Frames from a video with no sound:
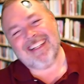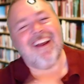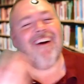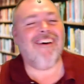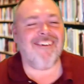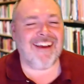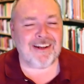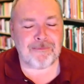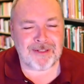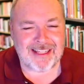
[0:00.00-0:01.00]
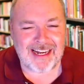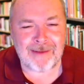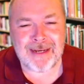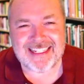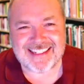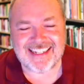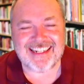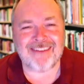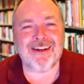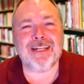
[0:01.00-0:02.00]
no, I don't put that on my son.
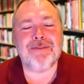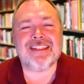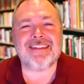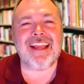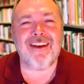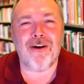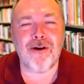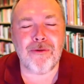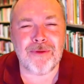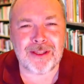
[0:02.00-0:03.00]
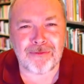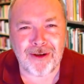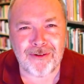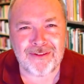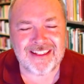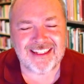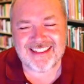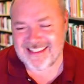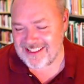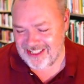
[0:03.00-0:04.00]
I want him to stay home when the road
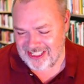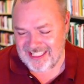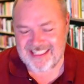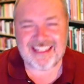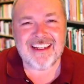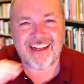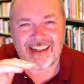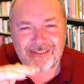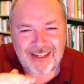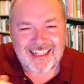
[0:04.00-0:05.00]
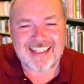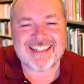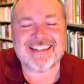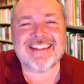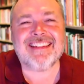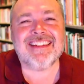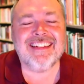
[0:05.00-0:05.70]
is a sheet of ice.